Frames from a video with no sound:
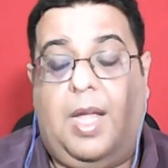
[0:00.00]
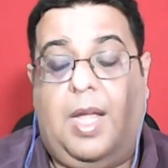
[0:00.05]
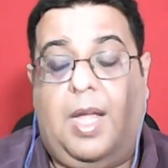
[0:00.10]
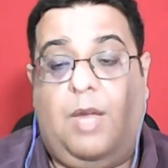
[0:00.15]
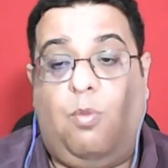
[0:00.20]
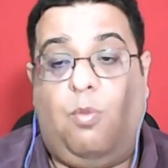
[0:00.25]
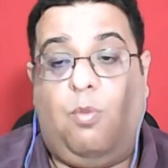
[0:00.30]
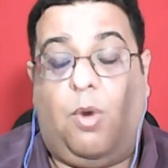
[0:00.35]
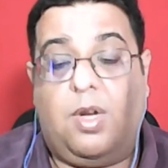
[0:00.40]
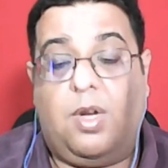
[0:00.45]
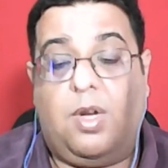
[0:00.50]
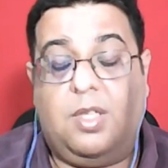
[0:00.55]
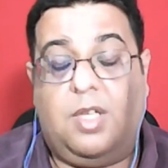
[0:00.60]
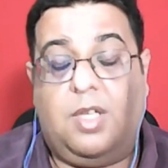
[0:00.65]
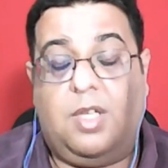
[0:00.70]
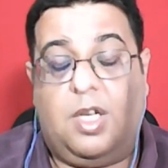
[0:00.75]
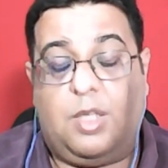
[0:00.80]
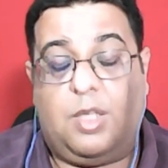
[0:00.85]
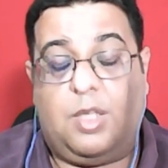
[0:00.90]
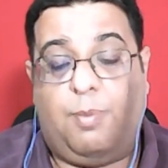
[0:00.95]
and what is
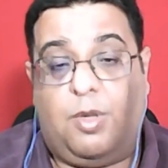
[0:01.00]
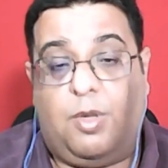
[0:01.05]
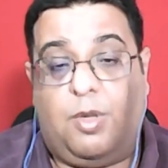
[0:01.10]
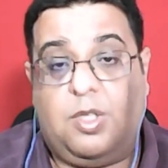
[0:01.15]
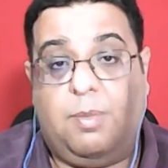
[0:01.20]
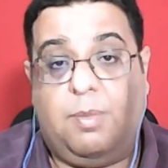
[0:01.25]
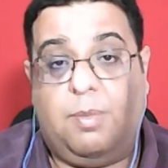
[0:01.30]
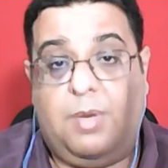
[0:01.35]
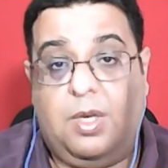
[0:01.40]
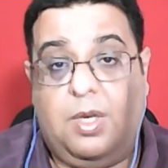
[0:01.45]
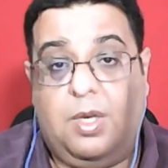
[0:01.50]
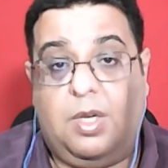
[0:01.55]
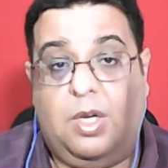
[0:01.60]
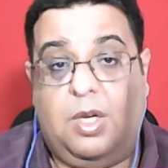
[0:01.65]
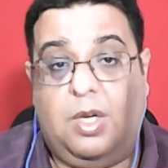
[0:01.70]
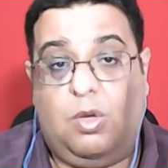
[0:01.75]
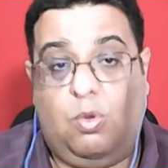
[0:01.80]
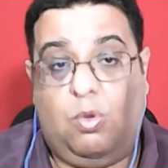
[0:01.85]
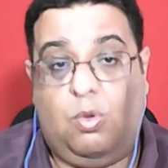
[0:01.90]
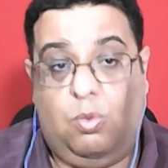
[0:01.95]
their
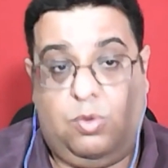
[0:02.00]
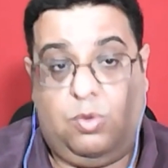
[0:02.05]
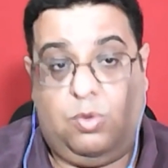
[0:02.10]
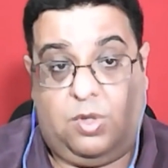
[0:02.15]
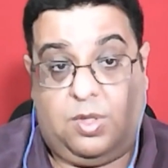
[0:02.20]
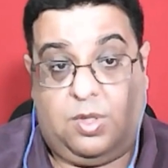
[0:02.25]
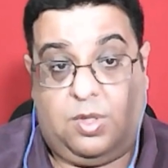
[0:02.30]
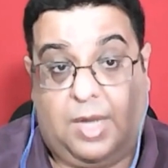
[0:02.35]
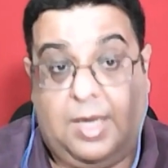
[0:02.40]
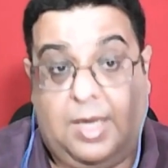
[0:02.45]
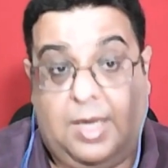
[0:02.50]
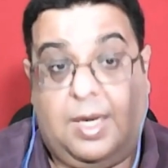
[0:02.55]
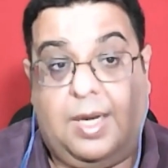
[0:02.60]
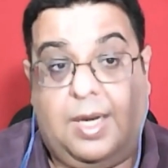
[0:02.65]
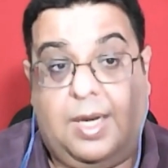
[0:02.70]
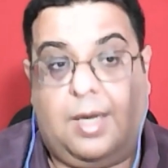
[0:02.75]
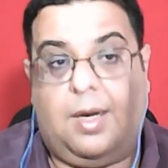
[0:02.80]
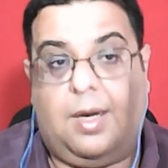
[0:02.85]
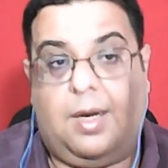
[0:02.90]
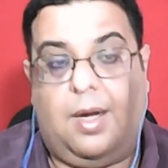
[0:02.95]
responsibility to
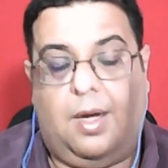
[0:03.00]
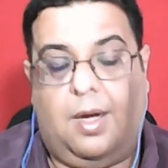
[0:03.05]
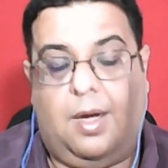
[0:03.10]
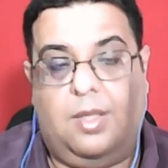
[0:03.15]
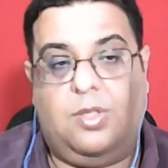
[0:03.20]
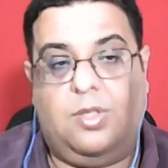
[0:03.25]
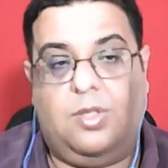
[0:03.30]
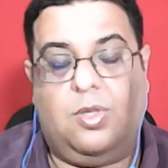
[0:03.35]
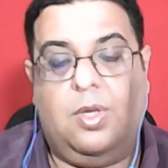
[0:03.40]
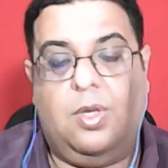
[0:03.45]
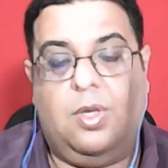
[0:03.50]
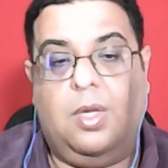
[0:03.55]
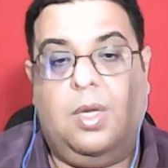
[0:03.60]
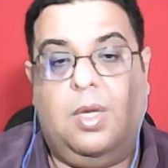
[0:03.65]
society at large,